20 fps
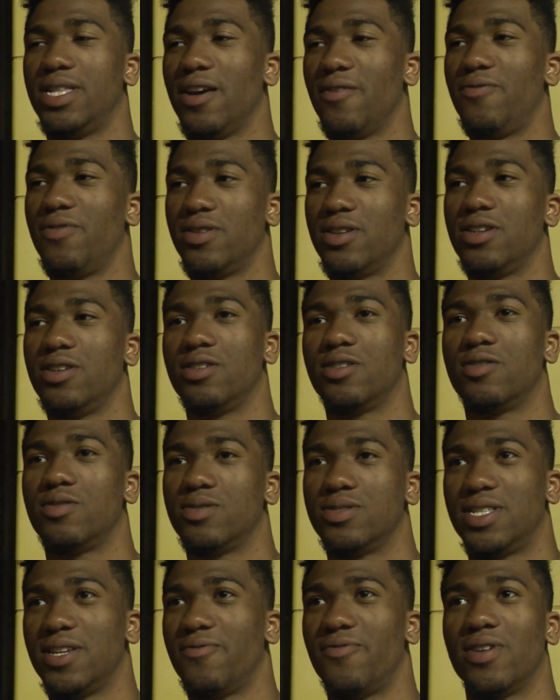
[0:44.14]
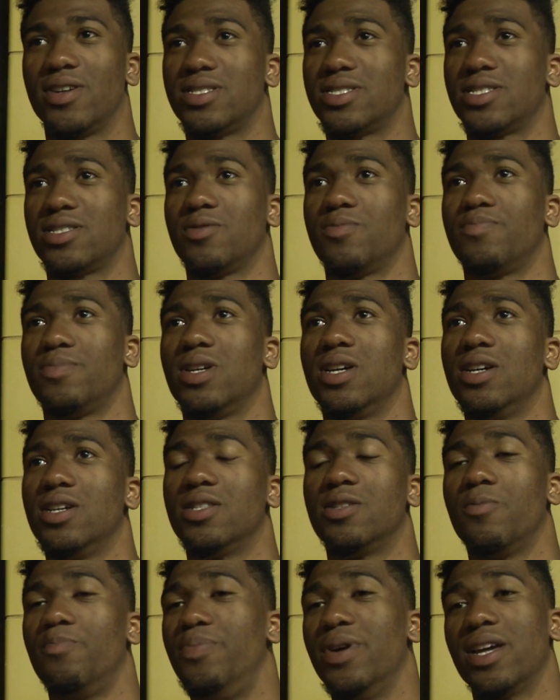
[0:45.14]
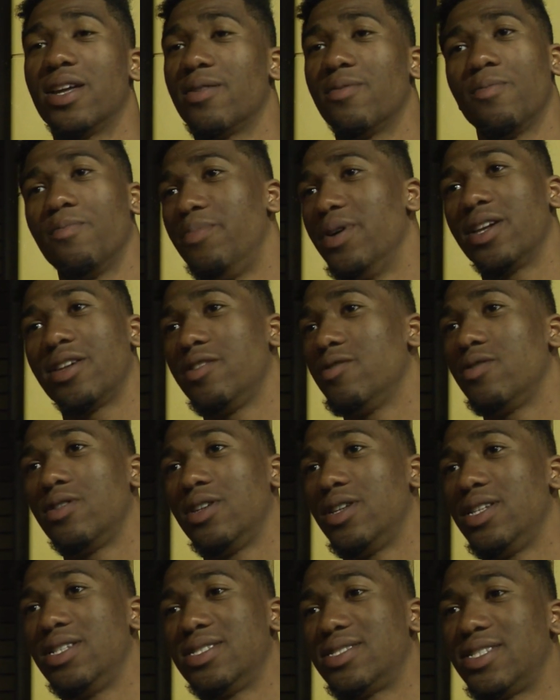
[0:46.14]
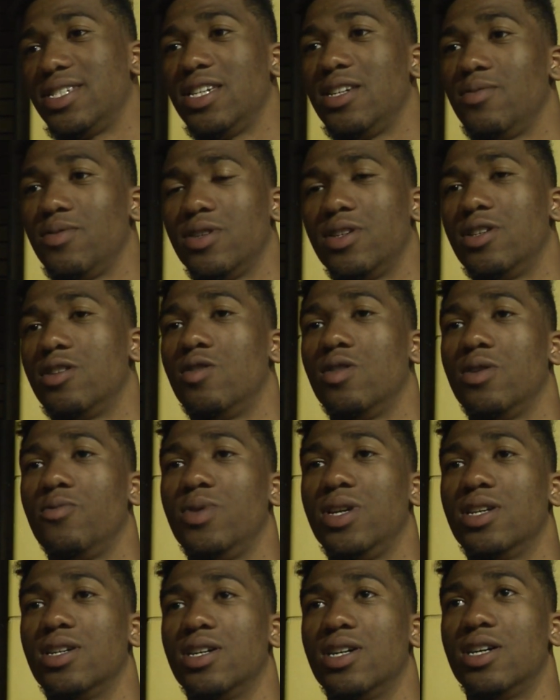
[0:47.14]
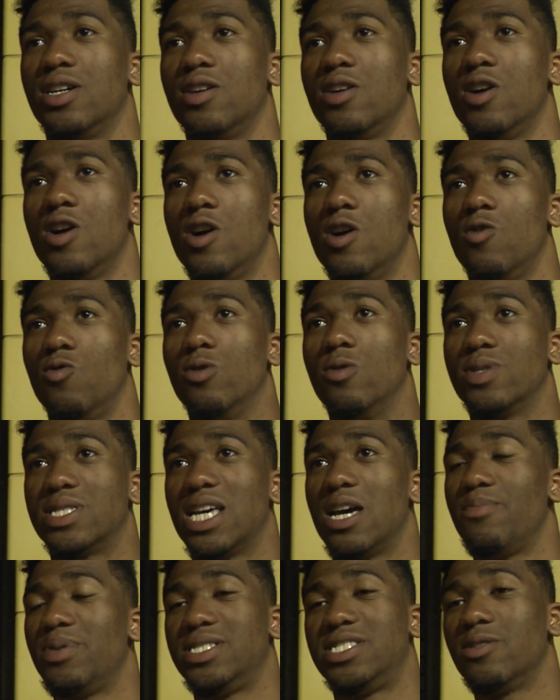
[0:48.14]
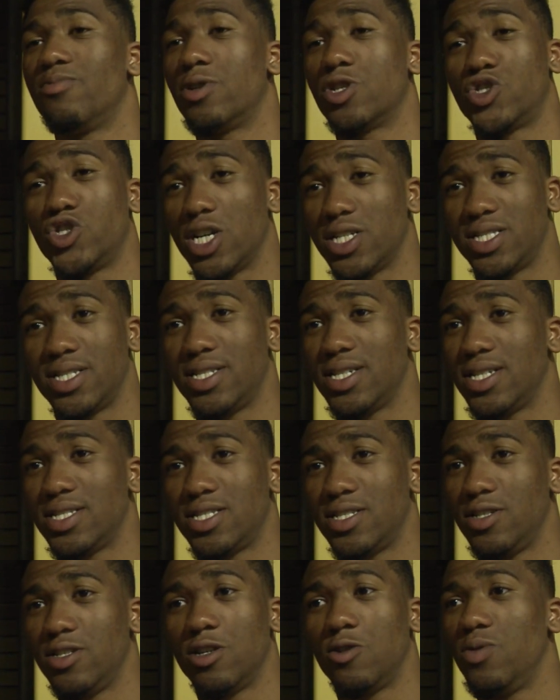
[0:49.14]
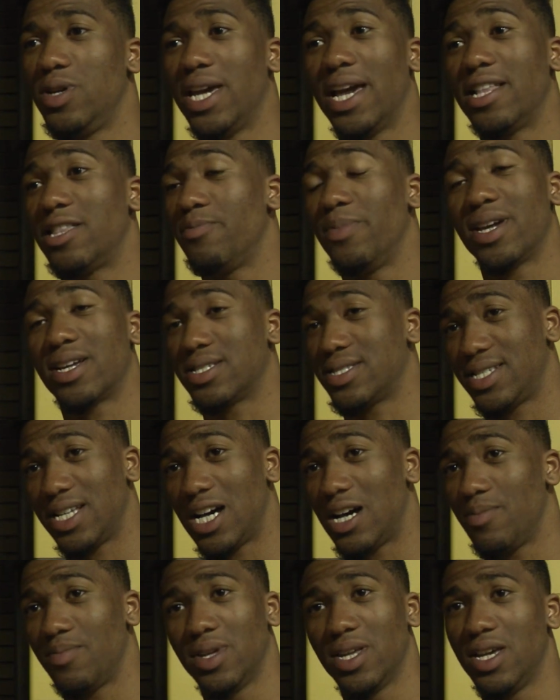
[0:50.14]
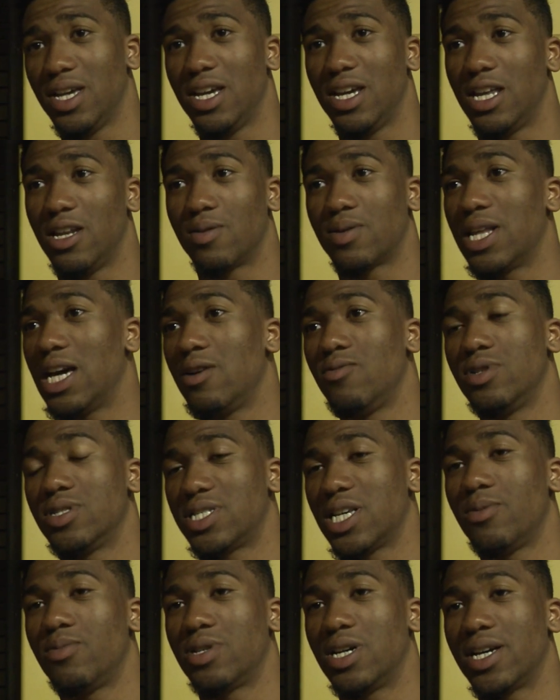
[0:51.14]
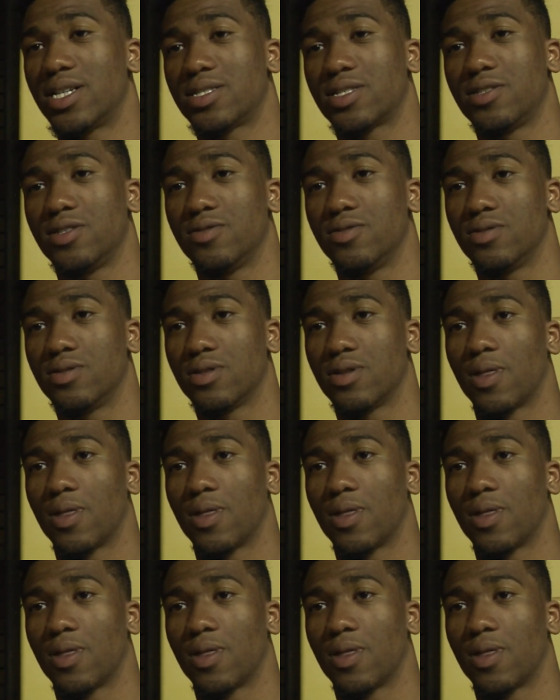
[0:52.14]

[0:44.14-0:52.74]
Definitely. You know, defense is the big unit in this team, you know, and we was happy Jimbo trusted us. You know, we had to make a stop, and I'm glad we was able to execute.